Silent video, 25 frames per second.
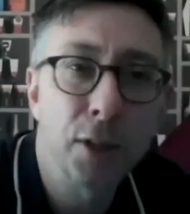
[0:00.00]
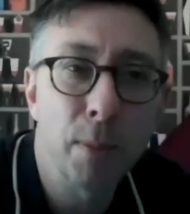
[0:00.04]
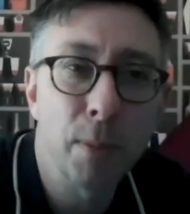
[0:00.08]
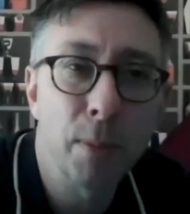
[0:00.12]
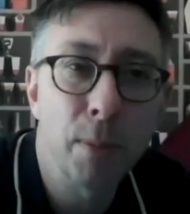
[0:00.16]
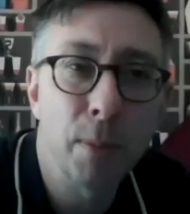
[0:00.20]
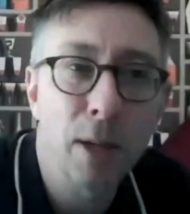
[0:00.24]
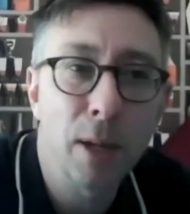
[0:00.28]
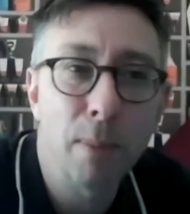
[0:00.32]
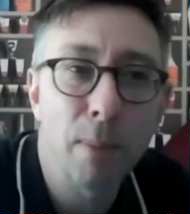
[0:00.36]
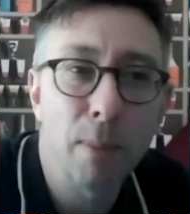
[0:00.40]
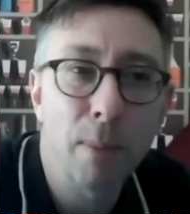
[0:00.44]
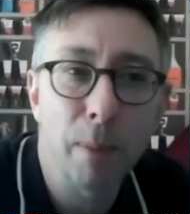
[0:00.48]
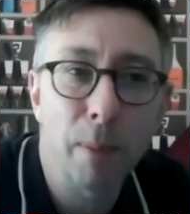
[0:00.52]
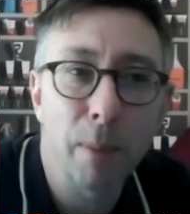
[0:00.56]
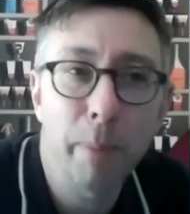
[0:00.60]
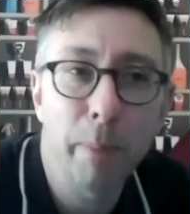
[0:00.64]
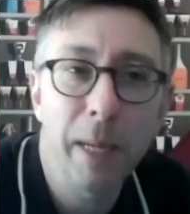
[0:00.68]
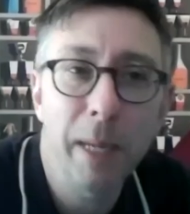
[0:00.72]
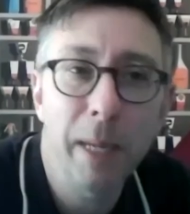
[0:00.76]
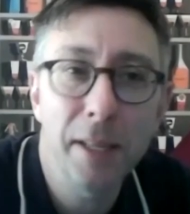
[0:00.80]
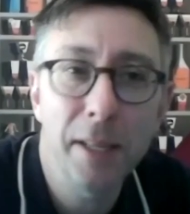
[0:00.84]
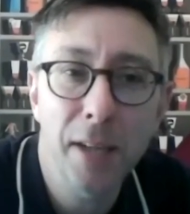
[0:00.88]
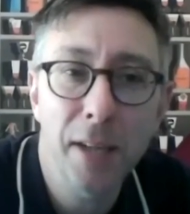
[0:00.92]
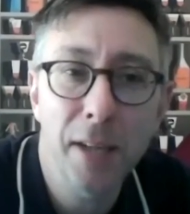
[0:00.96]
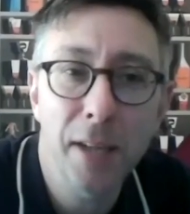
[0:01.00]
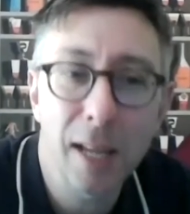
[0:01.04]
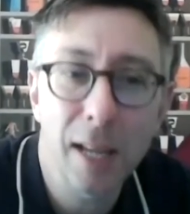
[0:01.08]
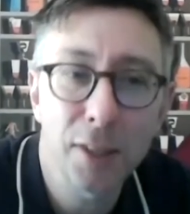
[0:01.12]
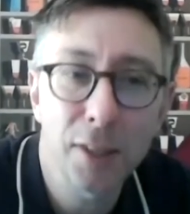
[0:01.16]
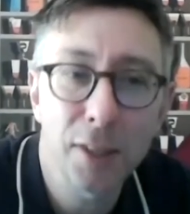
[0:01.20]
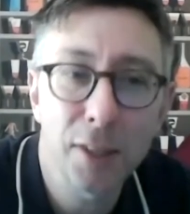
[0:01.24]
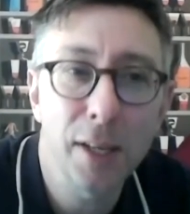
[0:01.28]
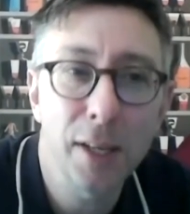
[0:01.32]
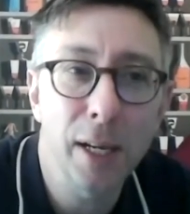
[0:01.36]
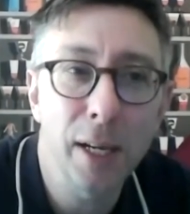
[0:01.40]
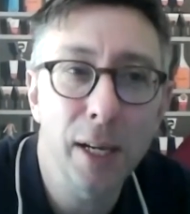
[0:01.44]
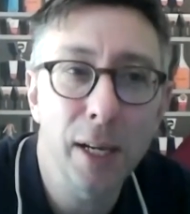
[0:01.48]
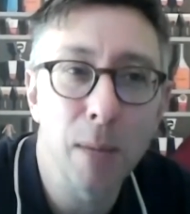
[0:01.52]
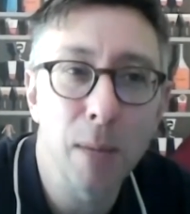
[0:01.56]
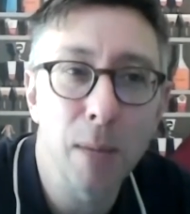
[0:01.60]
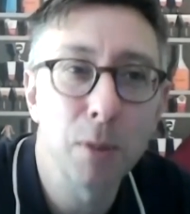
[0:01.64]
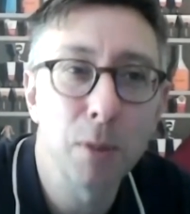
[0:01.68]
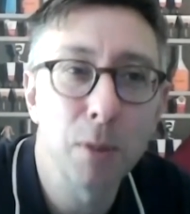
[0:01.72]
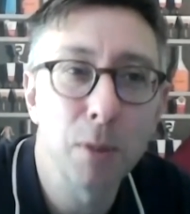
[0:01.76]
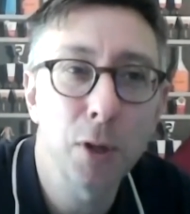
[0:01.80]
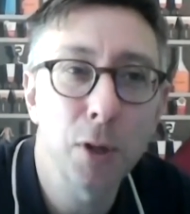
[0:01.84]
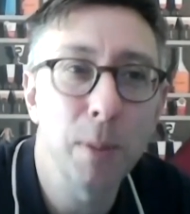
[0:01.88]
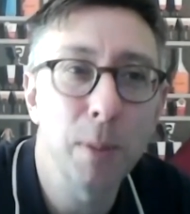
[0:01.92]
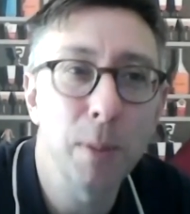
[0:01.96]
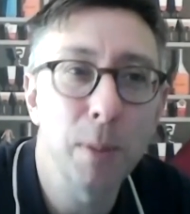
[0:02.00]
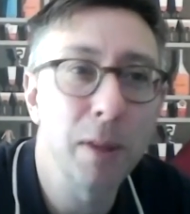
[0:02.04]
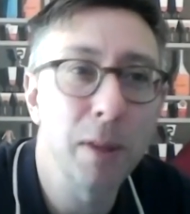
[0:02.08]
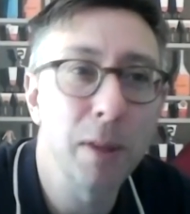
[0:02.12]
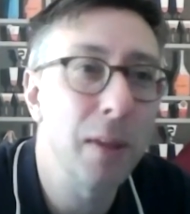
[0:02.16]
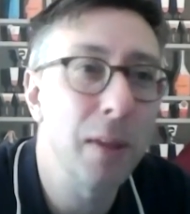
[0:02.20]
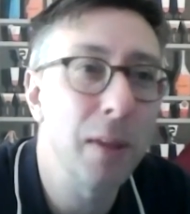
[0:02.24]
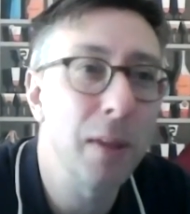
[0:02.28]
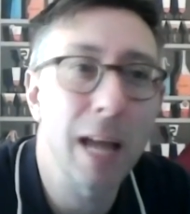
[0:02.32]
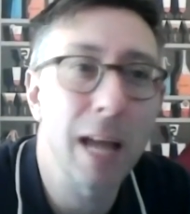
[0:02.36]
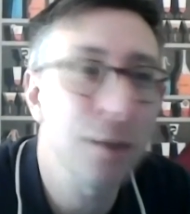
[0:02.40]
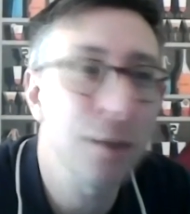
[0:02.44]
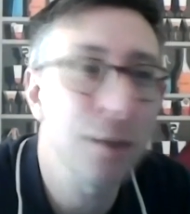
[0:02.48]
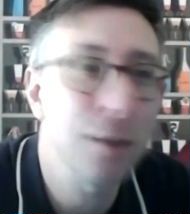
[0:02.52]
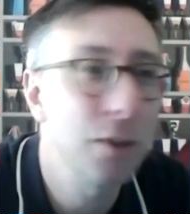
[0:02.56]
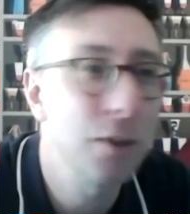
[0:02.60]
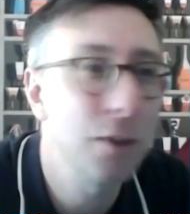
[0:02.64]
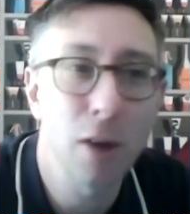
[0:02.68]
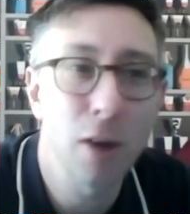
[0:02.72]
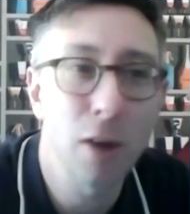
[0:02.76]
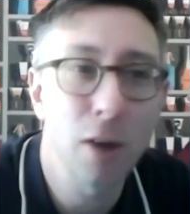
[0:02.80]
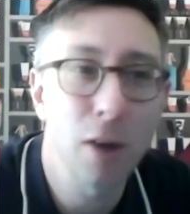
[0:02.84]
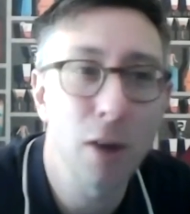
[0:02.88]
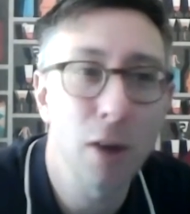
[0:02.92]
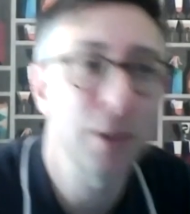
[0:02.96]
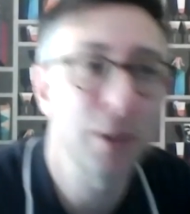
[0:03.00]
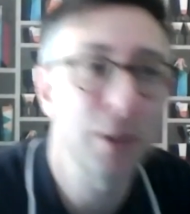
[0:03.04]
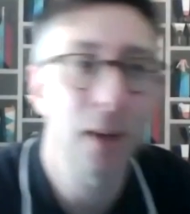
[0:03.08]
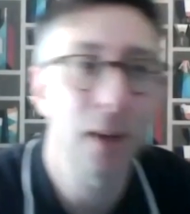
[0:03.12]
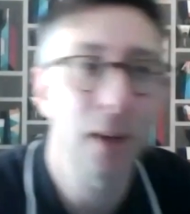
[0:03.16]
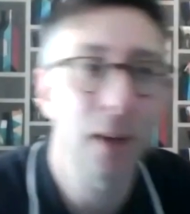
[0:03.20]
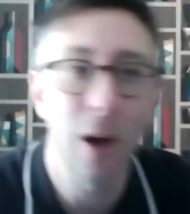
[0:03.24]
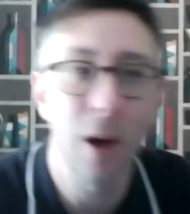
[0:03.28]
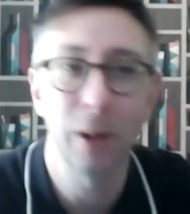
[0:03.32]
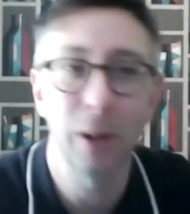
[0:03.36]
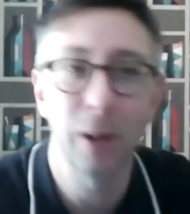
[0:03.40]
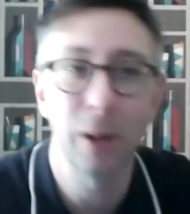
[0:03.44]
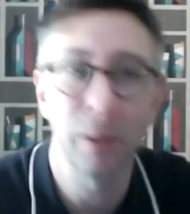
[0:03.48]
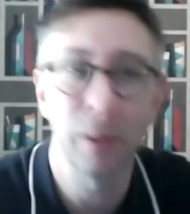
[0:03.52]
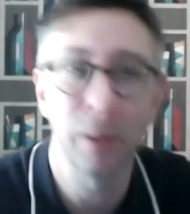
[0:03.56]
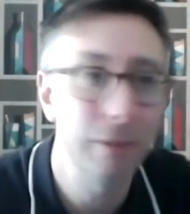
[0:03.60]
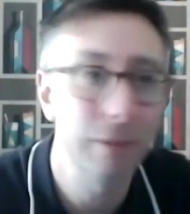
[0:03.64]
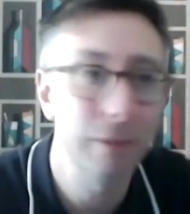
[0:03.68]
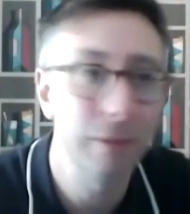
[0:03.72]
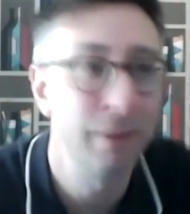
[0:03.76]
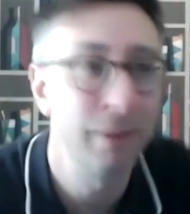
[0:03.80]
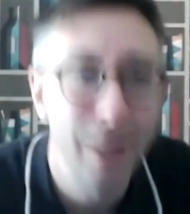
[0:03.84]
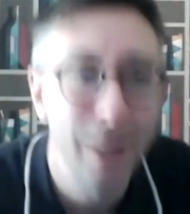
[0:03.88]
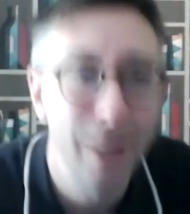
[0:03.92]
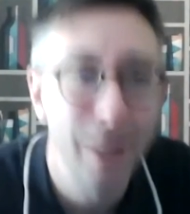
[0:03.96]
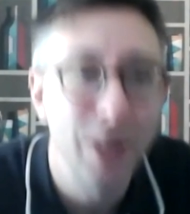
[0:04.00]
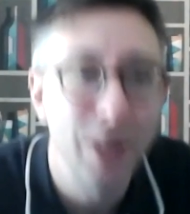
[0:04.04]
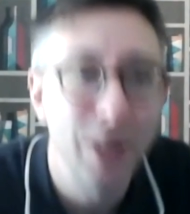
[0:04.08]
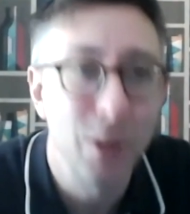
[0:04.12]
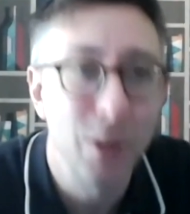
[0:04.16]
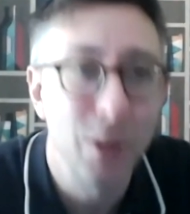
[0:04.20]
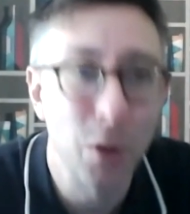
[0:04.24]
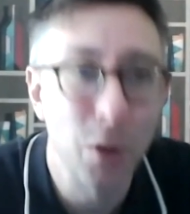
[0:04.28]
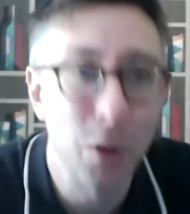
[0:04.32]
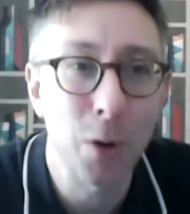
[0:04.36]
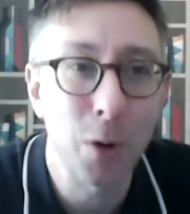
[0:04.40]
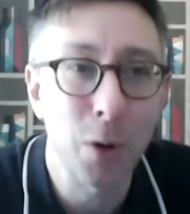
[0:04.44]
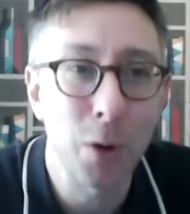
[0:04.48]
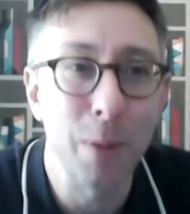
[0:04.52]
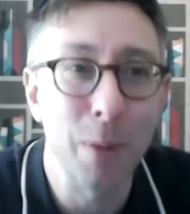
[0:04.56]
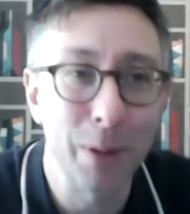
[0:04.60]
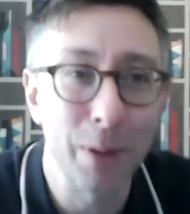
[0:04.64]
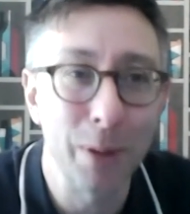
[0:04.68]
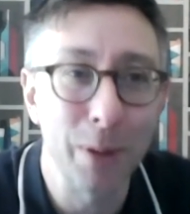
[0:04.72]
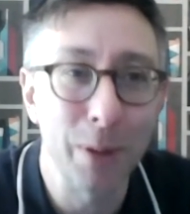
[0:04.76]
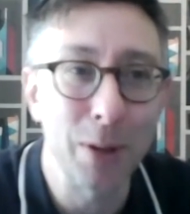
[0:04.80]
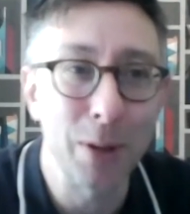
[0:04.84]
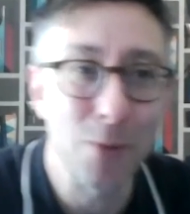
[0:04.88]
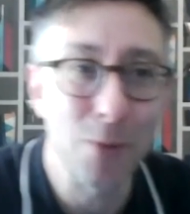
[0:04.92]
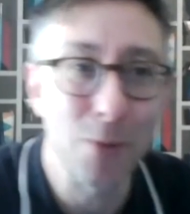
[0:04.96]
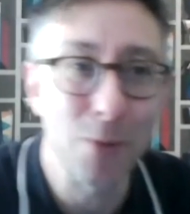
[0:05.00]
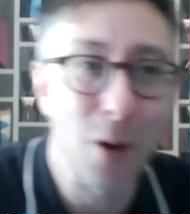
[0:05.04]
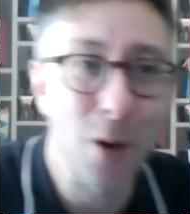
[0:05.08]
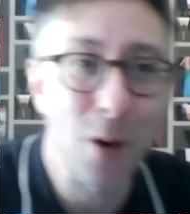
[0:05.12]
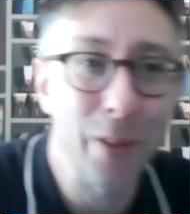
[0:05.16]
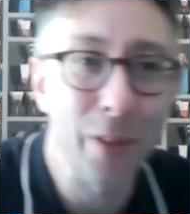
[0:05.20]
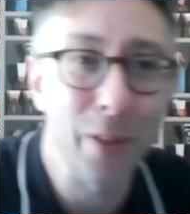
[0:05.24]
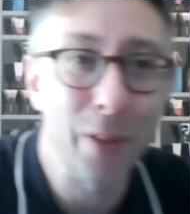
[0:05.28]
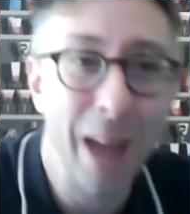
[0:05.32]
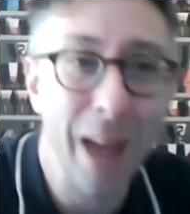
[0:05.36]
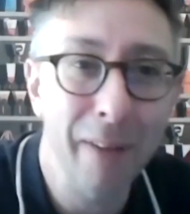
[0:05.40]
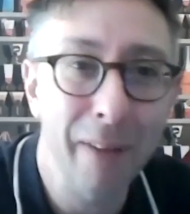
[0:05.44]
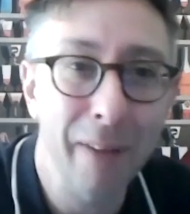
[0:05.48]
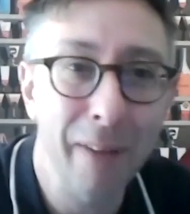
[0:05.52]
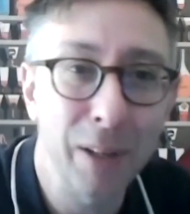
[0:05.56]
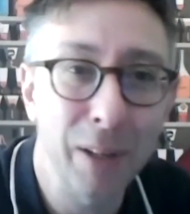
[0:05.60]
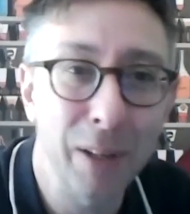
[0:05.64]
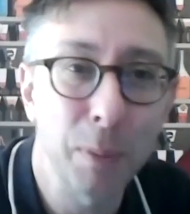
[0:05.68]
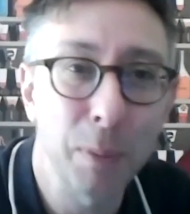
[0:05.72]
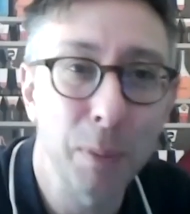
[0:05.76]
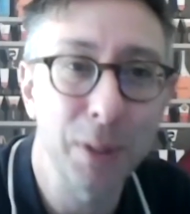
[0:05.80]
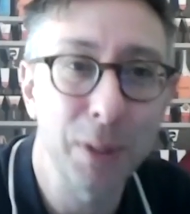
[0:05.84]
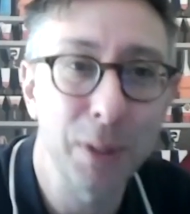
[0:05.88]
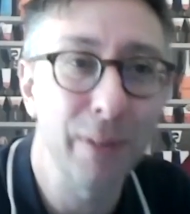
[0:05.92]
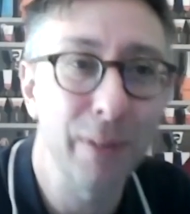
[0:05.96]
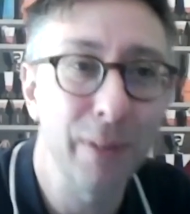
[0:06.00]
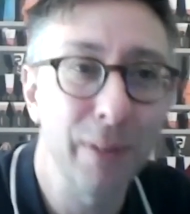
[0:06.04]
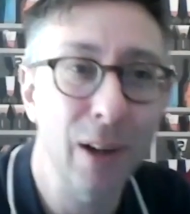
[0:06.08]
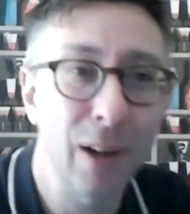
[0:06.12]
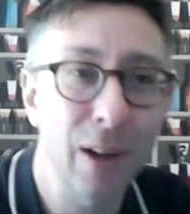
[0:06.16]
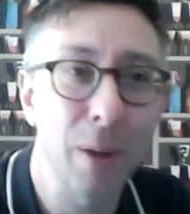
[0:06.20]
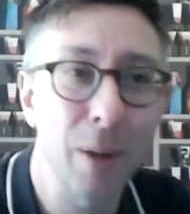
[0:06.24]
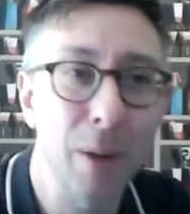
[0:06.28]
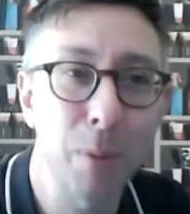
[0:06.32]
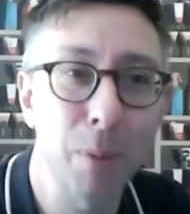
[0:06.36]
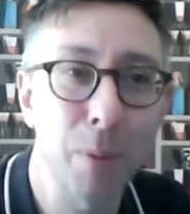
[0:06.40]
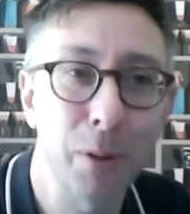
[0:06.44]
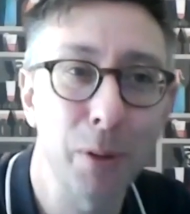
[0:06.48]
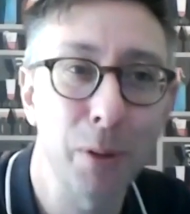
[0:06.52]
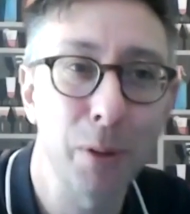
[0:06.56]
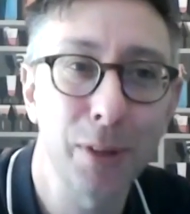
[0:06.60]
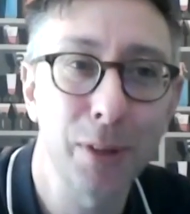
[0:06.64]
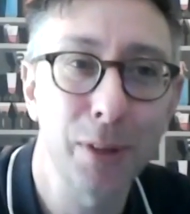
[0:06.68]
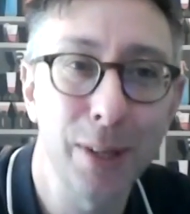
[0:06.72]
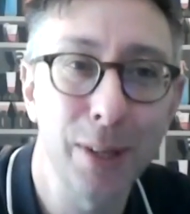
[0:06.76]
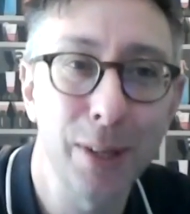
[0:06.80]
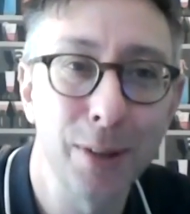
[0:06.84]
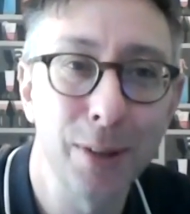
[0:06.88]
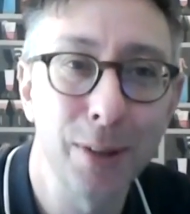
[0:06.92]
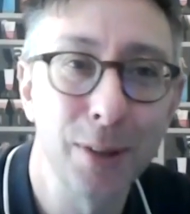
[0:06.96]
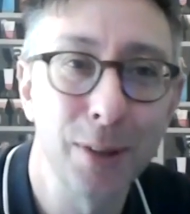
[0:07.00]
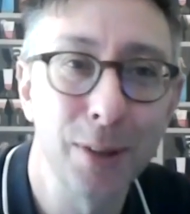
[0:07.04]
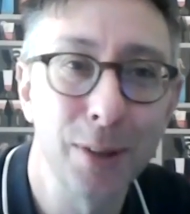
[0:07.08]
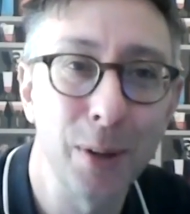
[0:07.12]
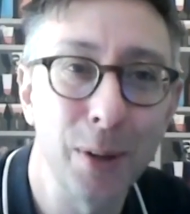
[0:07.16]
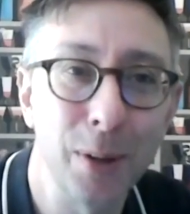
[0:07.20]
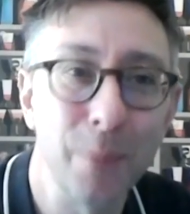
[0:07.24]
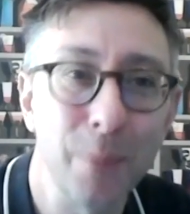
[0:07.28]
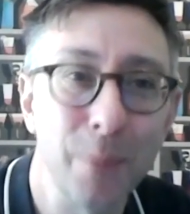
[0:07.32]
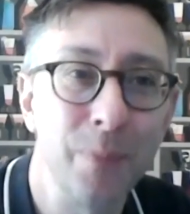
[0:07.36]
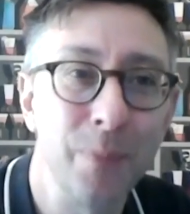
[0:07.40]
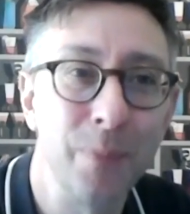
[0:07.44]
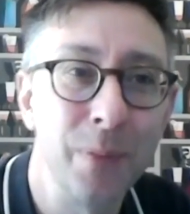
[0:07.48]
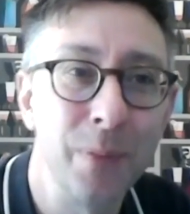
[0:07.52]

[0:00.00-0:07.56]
something about PTSD, and I'm assuming that that's just to kind of document it rather than having specific hypotheses and so on.